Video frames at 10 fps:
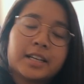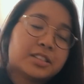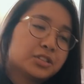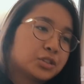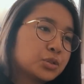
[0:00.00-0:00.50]
as
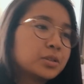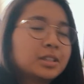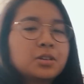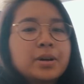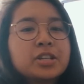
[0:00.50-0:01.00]
you saw in the
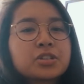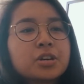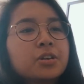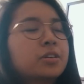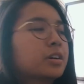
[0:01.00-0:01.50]
little
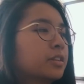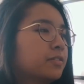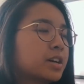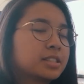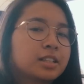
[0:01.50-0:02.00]
intro,
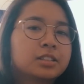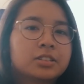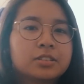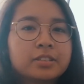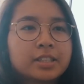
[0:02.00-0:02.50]
first thing I
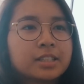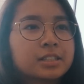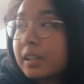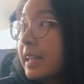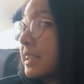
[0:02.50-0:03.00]
do
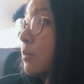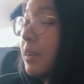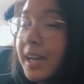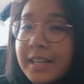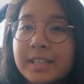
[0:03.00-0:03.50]
is let some
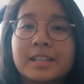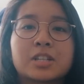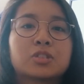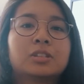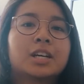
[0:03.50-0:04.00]
light in.
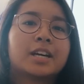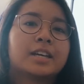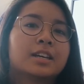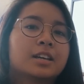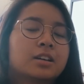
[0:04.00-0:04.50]
Natural
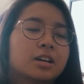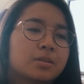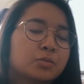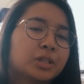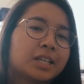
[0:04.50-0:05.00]
light
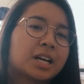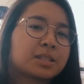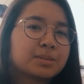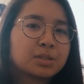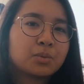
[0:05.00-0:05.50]
really
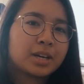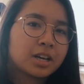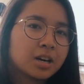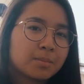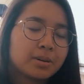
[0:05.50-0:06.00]
helps me to wake
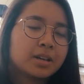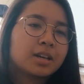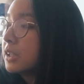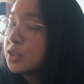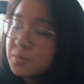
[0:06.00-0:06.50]
up.
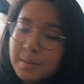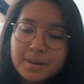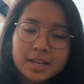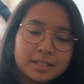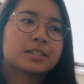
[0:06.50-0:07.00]
Do my
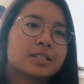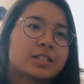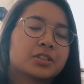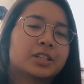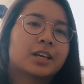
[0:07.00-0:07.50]
bed,
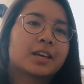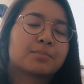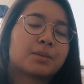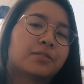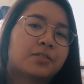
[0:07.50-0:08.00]
literally like
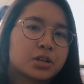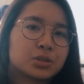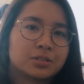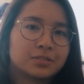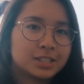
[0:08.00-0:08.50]
my
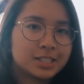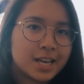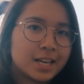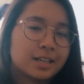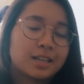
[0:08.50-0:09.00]
first one of the
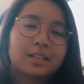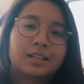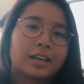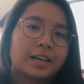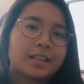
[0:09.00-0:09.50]
day.
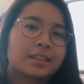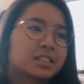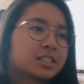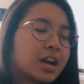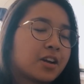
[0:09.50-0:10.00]
Again, it
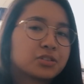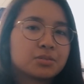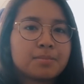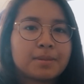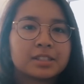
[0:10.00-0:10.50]
just carries on
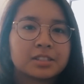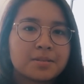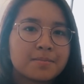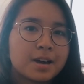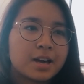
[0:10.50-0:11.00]

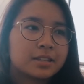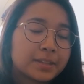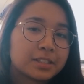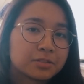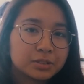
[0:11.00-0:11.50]
momentum and
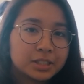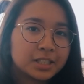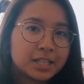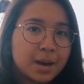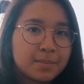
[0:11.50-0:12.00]
it's a really
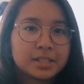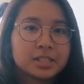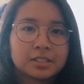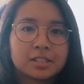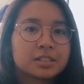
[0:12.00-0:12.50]
good habit
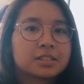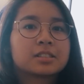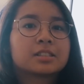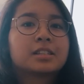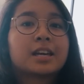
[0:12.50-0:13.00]
to just
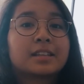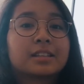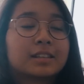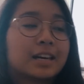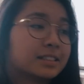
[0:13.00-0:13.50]
get
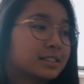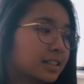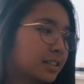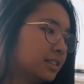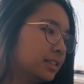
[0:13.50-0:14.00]
that
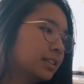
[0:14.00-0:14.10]
done.